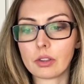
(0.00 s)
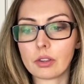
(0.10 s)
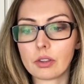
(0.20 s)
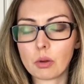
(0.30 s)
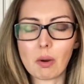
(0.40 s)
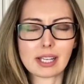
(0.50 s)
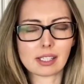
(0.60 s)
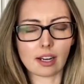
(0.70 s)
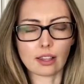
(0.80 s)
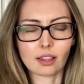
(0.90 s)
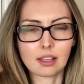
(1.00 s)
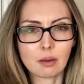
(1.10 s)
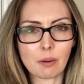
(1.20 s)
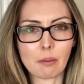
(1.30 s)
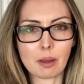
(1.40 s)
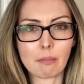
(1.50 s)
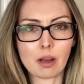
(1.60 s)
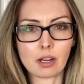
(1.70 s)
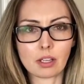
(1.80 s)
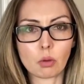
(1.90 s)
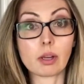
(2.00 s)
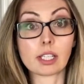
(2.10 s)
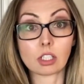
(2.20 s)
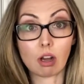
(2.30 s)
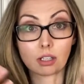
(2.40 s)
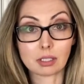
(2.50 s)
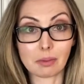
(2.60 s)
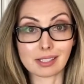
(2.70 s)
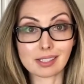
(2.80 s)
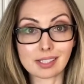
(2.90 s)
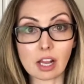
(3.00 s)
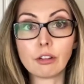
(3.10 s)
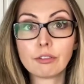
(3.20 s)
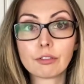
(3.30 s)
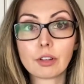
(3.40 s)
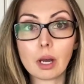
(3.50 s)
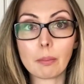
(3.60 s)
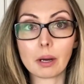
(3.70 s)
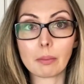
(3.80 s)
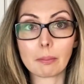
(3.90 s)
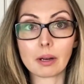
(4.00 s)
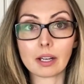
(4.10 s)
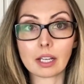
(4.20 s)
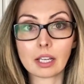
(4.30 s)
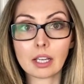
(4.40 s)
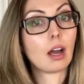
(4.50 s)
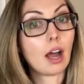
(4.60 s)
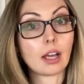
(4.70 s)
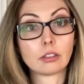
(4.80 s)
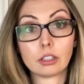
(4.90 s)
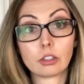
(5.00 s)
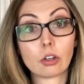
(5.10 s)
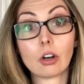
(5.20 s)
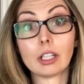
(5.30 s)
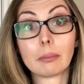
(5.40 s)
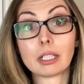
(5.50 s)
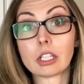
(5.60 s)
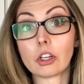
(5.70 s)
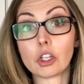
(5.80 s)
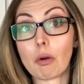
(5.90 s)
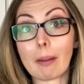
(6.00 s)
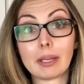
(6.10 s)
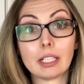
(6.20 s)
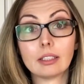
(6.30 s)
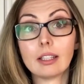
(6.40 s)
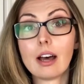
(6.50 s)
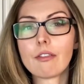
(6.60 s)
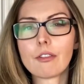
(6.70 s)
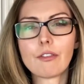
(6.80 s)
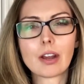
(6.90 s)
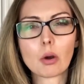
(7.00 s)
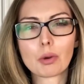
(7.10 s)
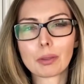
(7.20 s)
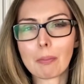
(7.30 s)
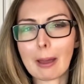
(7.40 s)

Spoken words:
the ways that I think about my body, the ways I talk to myself about my body. Girl, let me tell you, I'm in a love affair with my